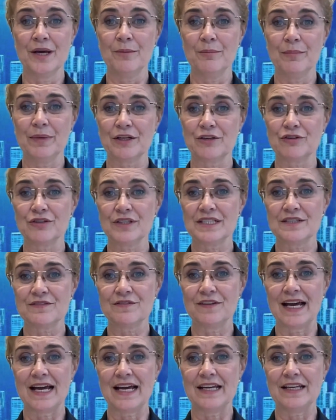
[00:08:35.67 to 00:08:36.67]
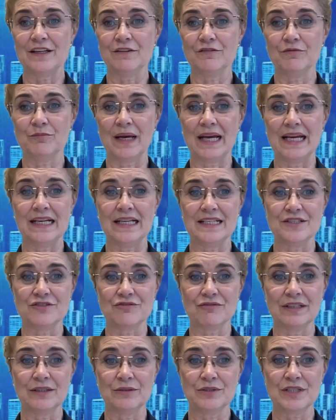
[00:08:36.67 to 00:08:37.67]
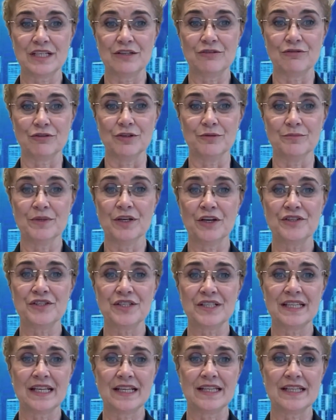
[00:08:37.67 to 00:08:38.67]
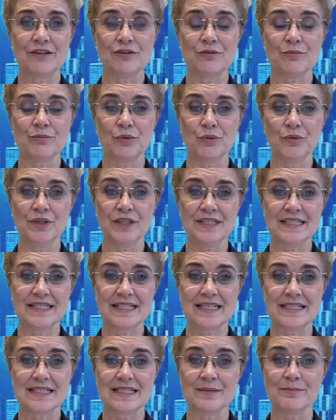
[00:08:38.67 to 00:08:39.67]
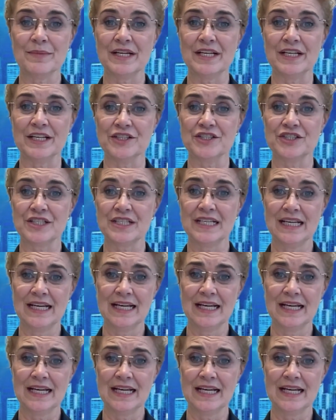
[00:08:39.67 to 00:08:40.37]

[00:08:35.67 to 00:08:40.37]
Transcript: but Chris Fahey of Bailey's Realty Group noted that their importance has diminished,